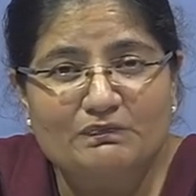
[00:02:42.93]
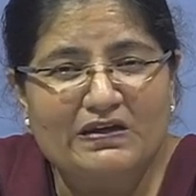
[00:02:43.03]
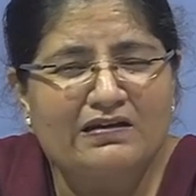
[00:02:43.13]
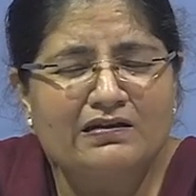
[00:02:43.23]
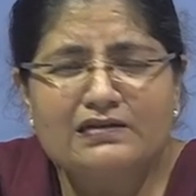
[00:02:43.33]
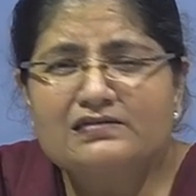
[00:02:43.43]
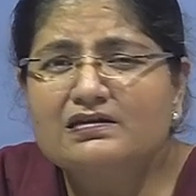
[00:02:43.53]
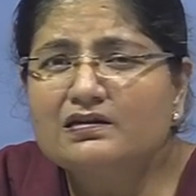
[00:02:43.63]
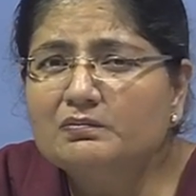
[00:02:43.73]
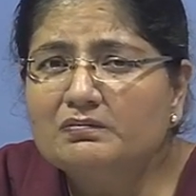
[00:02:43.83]
And it's
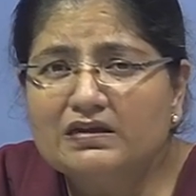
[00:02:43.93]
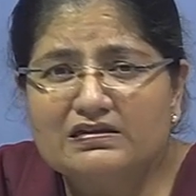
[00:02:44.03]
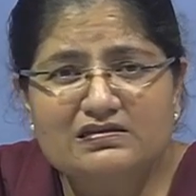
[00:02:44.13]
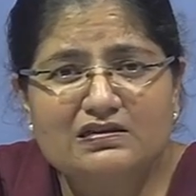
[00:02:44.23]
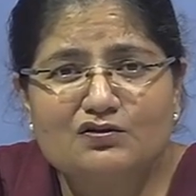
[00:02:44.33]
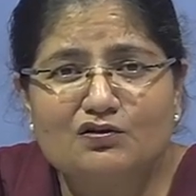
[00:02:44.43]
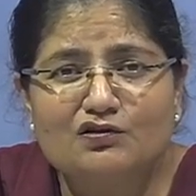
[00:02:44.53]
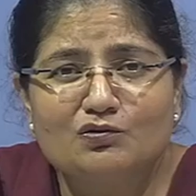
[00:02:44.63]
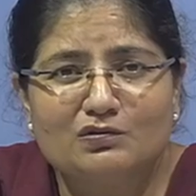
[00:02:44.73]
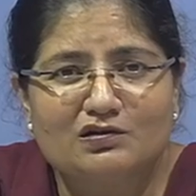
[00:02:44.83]
an amazing
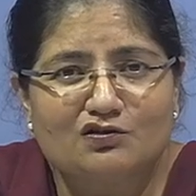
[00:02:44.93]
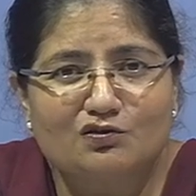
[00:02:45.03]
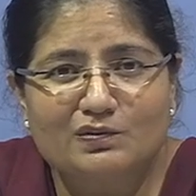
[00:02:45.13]
document.